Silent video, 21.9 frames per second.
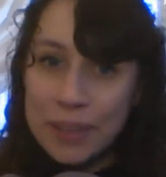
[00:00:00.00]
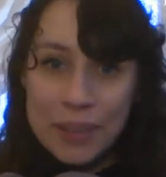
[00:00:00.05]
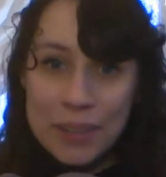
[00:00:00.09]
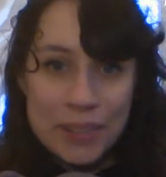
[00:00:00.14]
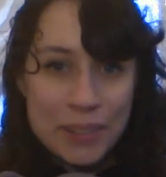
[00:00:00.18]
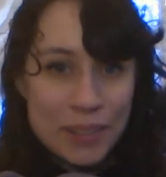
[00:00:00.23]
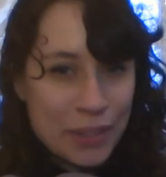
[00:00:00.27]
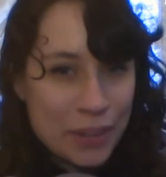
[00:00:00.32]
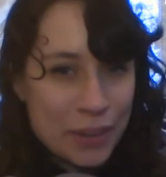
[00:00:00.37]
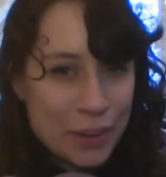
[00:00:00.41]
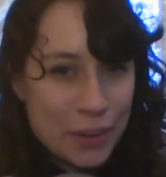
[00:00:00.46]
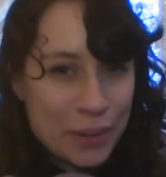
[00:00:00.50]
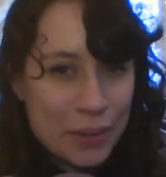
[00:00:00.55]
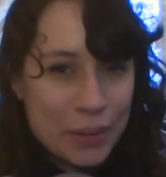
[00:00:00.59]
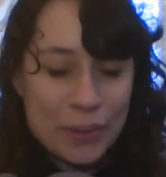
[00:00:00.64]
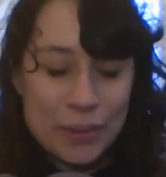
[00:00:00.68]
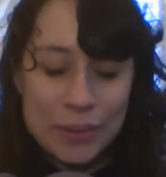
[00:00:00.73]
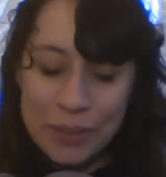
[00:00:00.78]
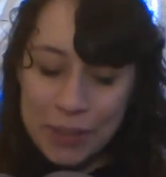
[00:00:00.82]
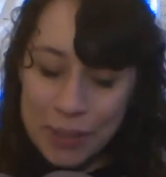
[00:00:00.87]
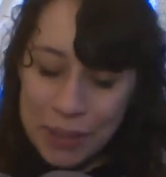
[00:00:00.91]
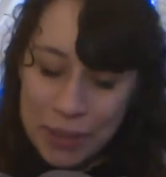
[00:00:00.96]
slow,
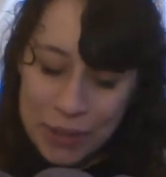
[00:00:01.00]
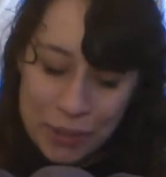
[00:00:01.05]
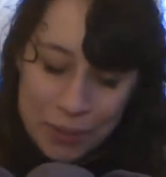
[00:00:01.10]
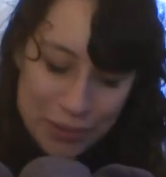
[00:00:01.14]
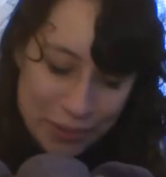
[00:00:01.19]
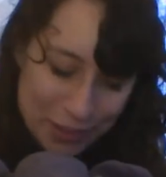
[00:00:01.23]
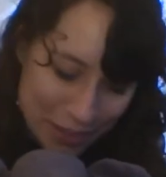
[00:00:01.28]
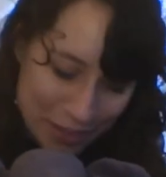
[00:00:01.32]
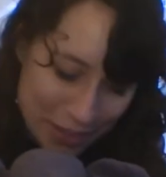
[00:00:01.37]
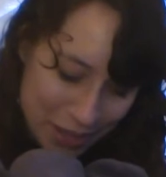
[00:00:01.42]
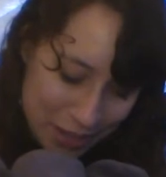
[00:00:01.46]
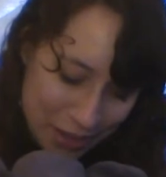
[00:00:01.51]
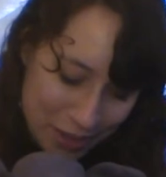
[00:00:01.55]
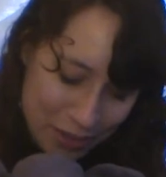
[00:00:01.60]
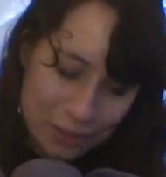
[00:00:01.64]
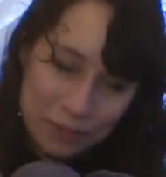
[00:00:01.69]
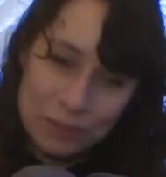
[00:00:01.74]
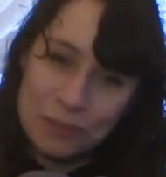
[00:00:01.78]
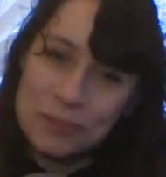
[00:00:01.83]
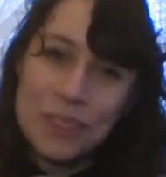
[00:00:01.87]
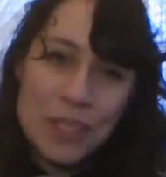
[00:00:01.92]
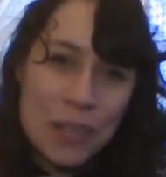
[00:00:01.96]
slow, slow,
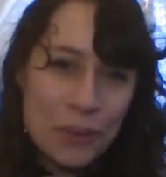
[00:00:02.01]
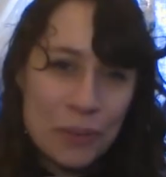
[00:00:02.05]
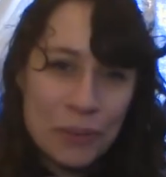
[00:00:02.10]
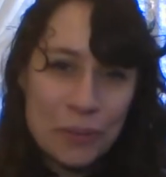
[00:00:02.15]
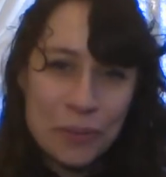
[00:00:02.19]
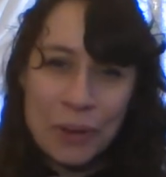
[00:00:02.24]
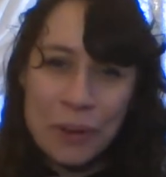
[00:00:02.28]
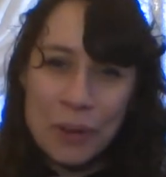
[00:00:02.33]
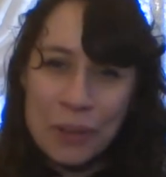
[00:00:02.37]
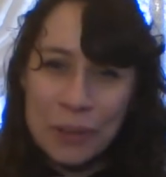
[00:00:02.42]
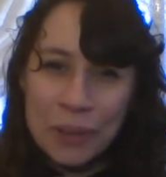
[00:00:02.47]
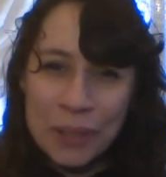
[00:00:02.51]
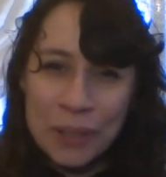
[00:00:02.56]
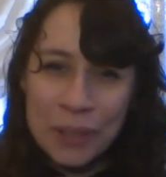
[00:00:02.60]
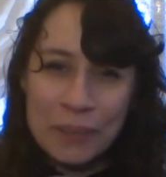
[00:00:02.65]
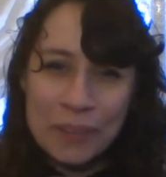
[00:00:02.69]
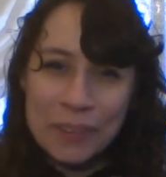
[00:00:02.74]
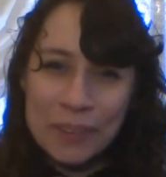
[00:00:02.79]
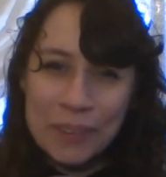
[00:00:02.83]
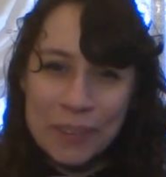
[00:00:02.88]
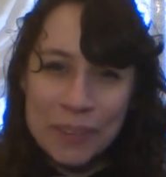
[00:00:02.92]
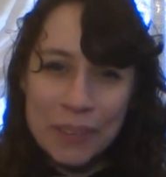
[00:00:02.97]
roly
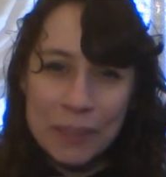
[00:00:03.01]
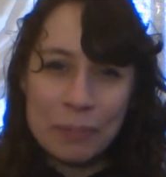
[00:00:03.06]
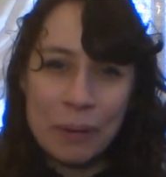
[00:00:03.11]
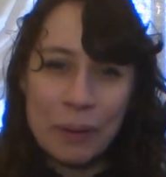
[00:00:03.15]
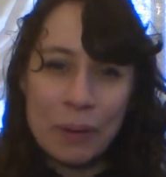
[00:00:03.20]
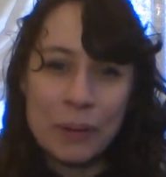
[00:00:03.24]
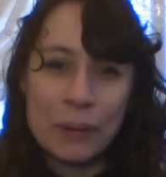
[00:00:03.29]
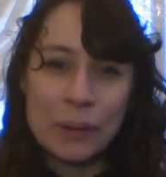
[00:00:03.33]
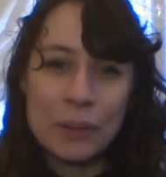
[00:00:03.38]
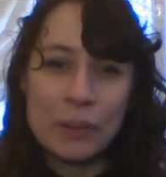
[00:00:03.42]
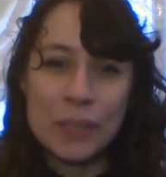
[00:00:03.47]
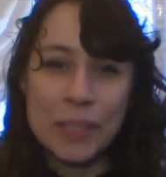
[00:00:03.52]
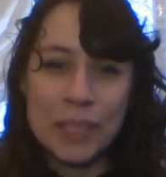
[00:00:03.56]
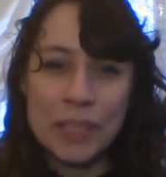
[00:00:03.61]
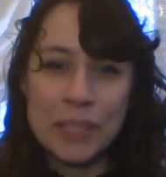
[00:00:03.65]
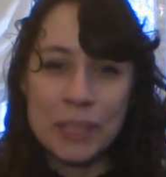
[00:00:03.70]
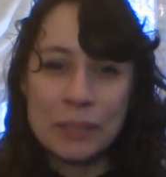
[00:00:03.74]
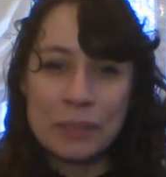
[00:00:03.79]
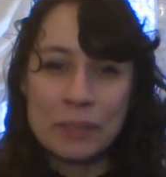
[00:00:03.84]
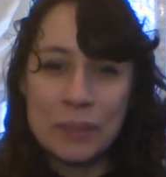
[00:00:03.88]
roly poly,